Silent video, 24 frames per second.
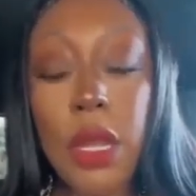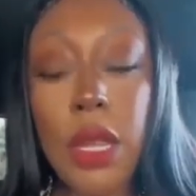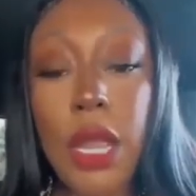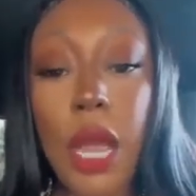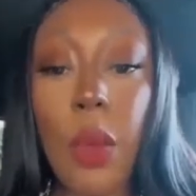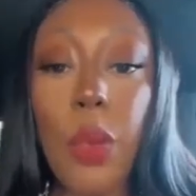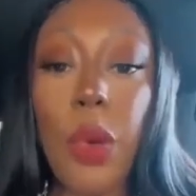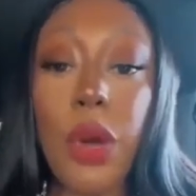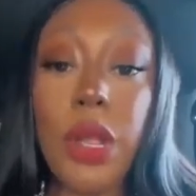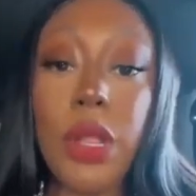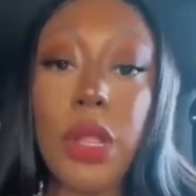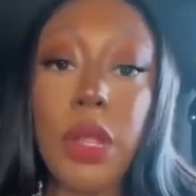
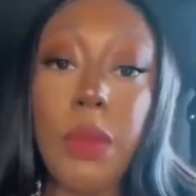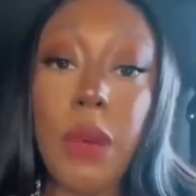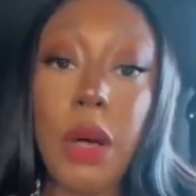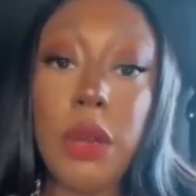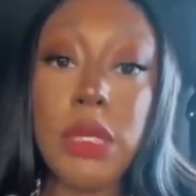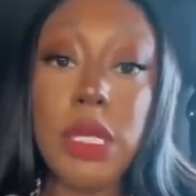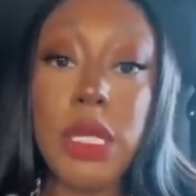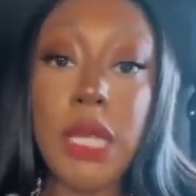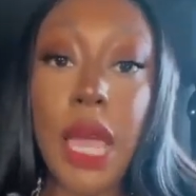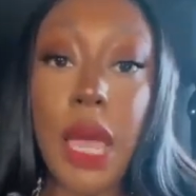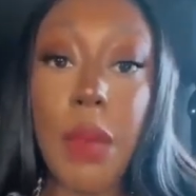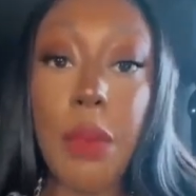Now, one of the
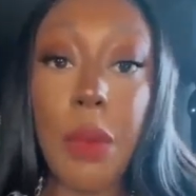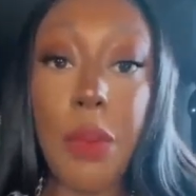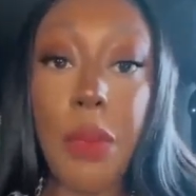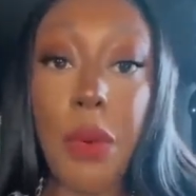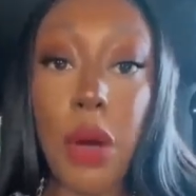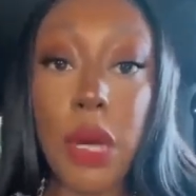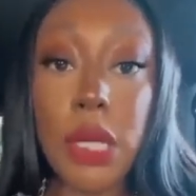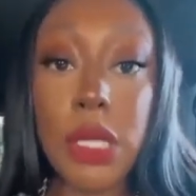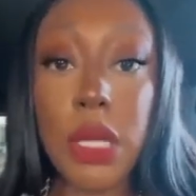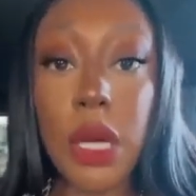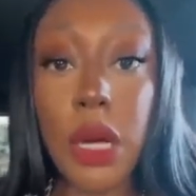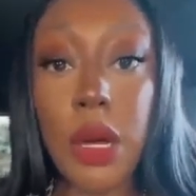most damning
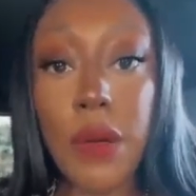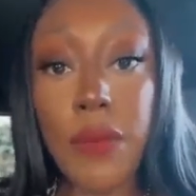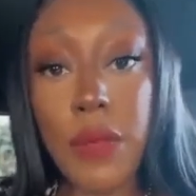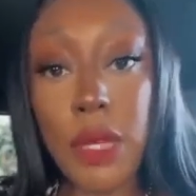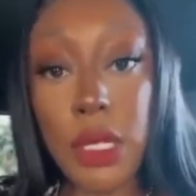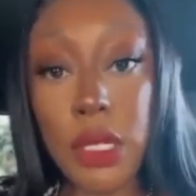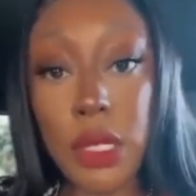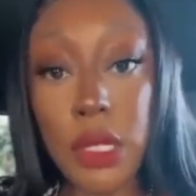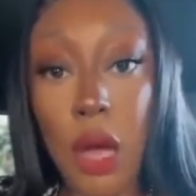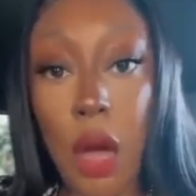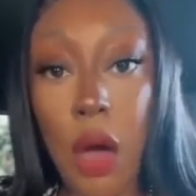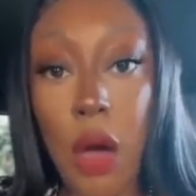parts of
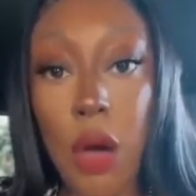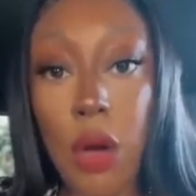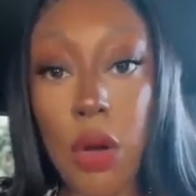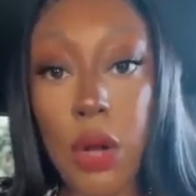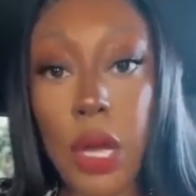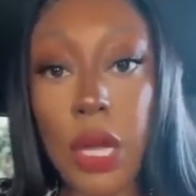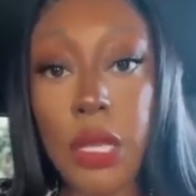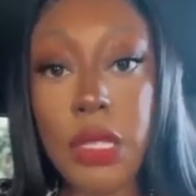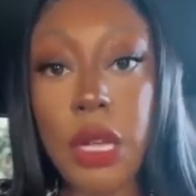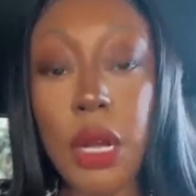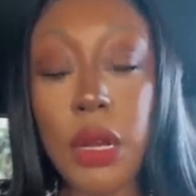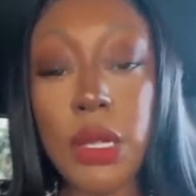this
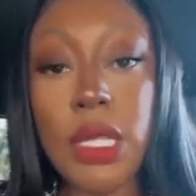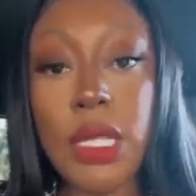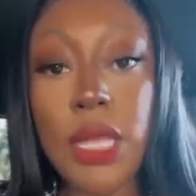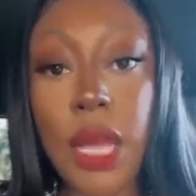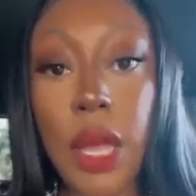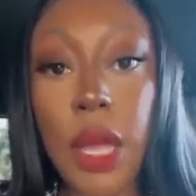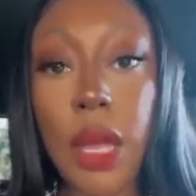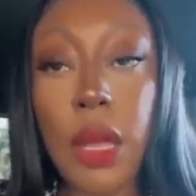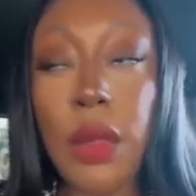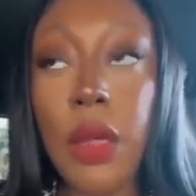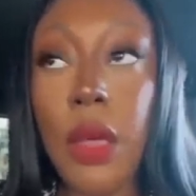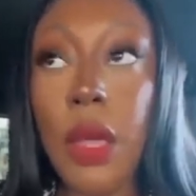song is her
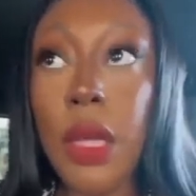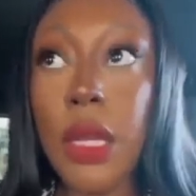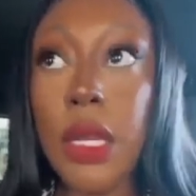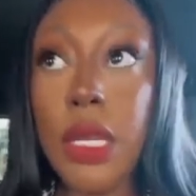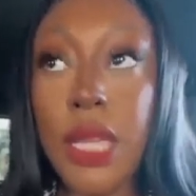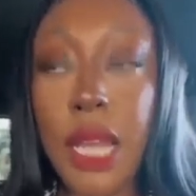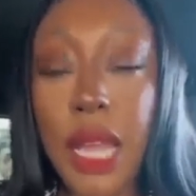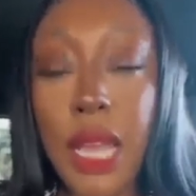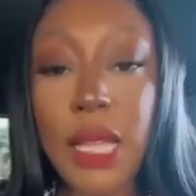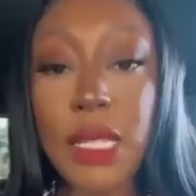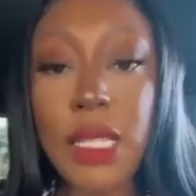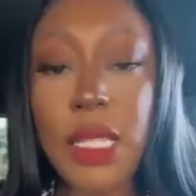saying,
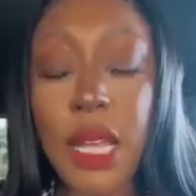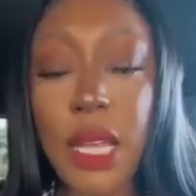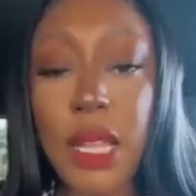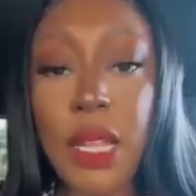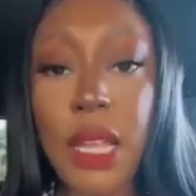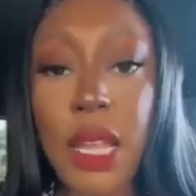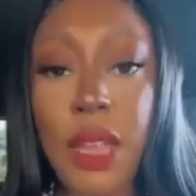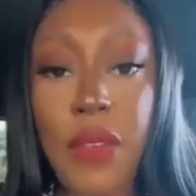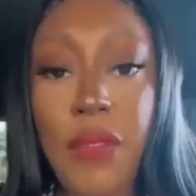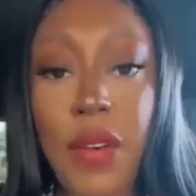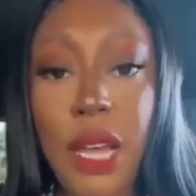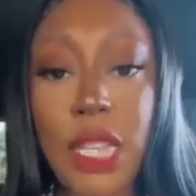Des
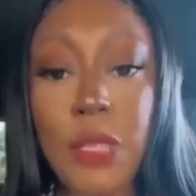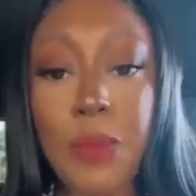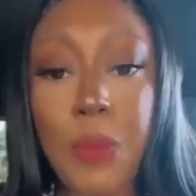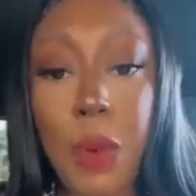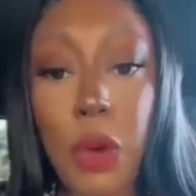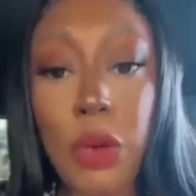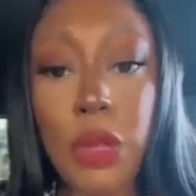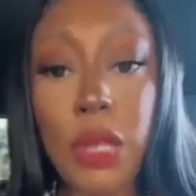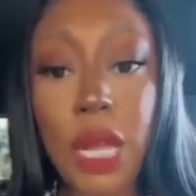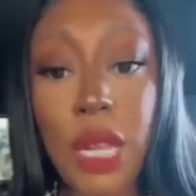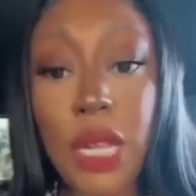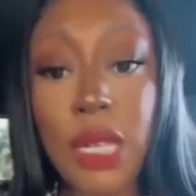said that if I
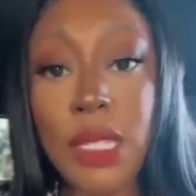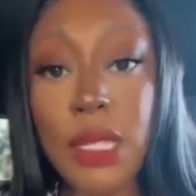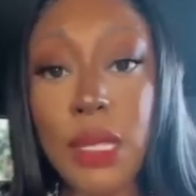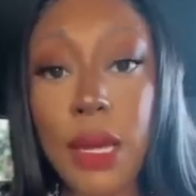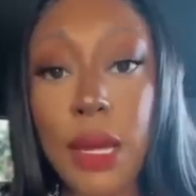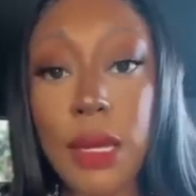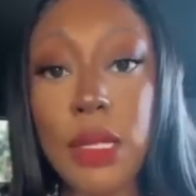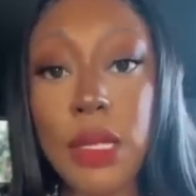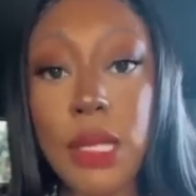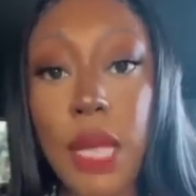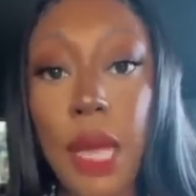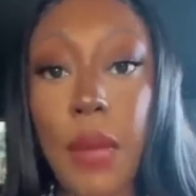spoke that a
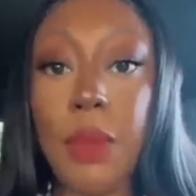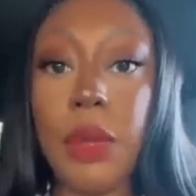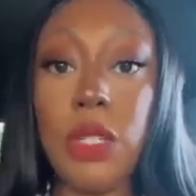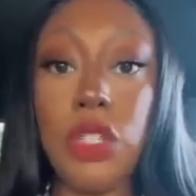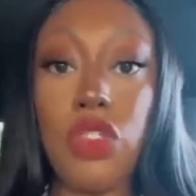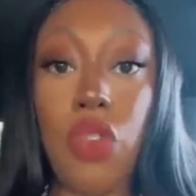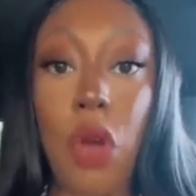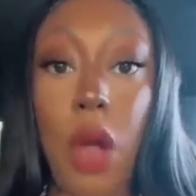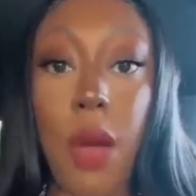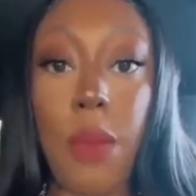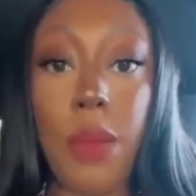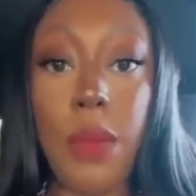sex tape
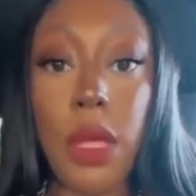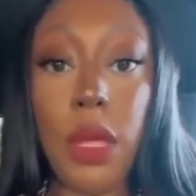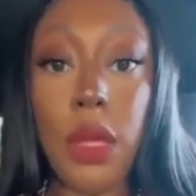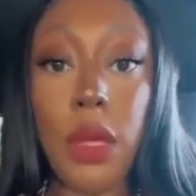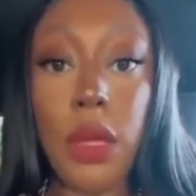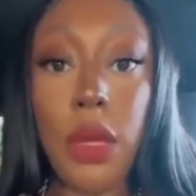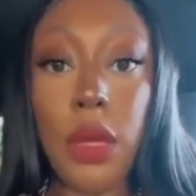could drop.